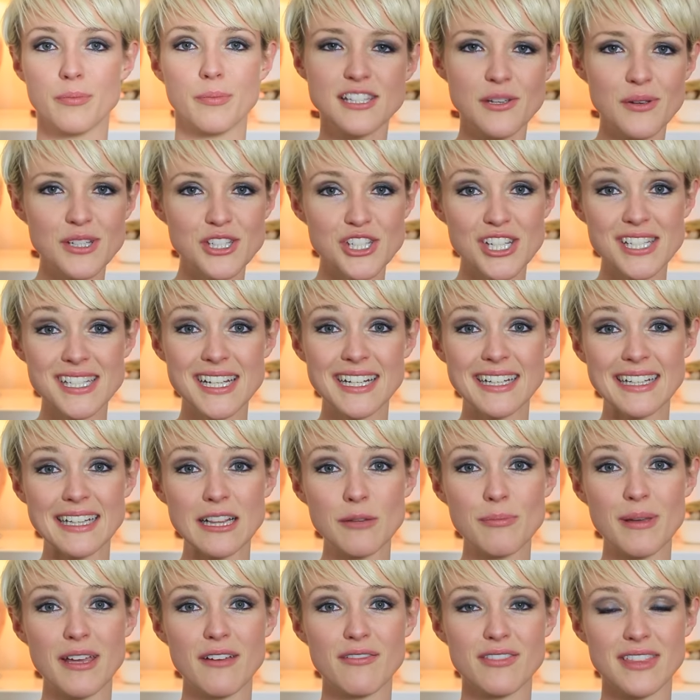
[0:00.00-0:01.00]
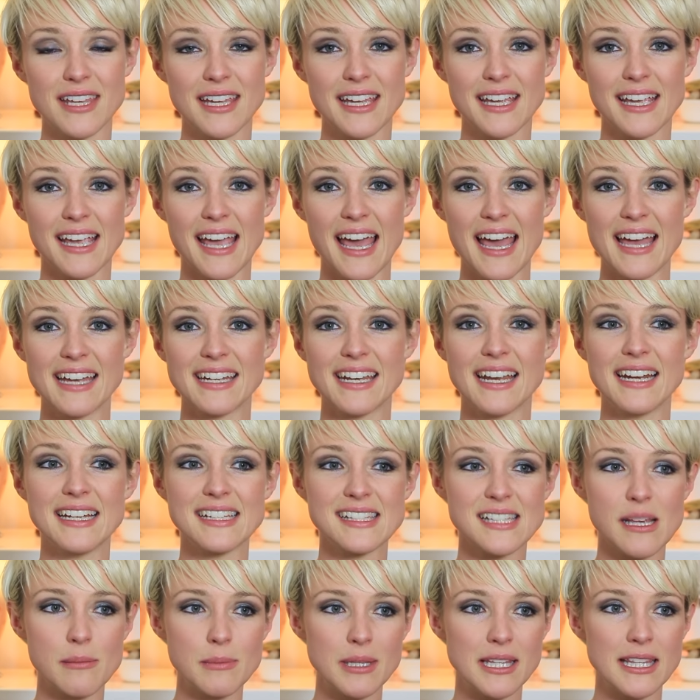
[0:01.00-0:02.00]
So it's just a little bit of thinking ahead, and
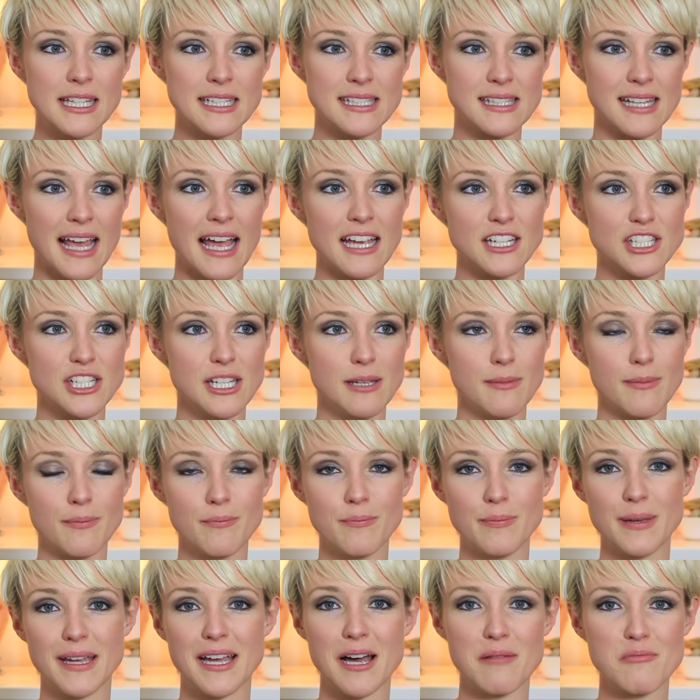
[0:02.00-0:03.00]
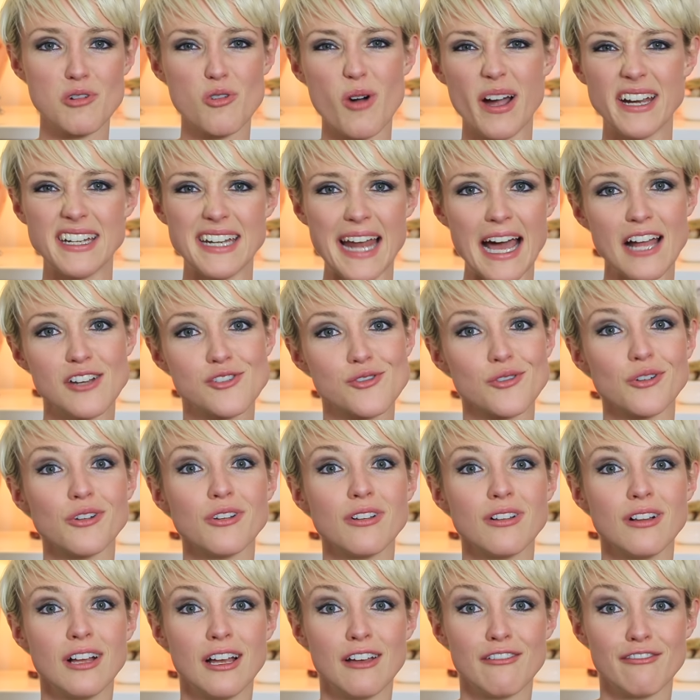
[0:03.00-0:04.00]
it's something that's actually become quite
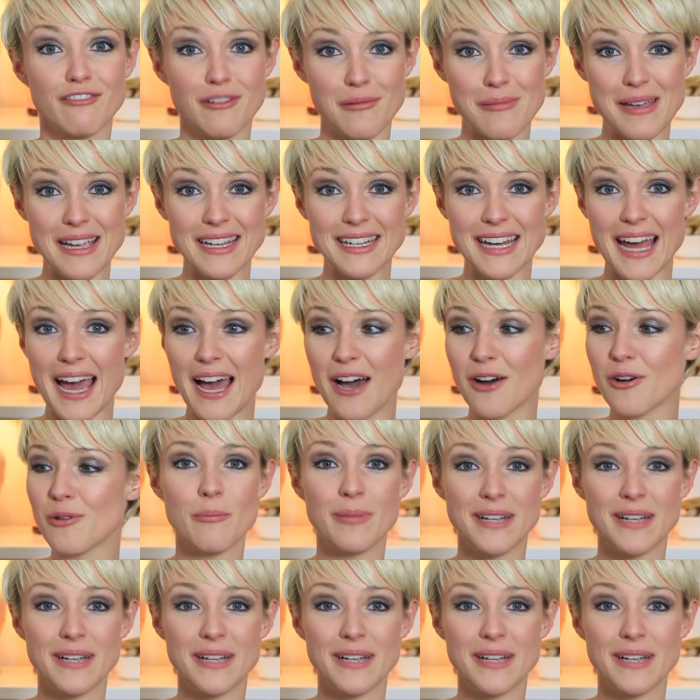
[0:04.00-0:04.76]
natural for me now,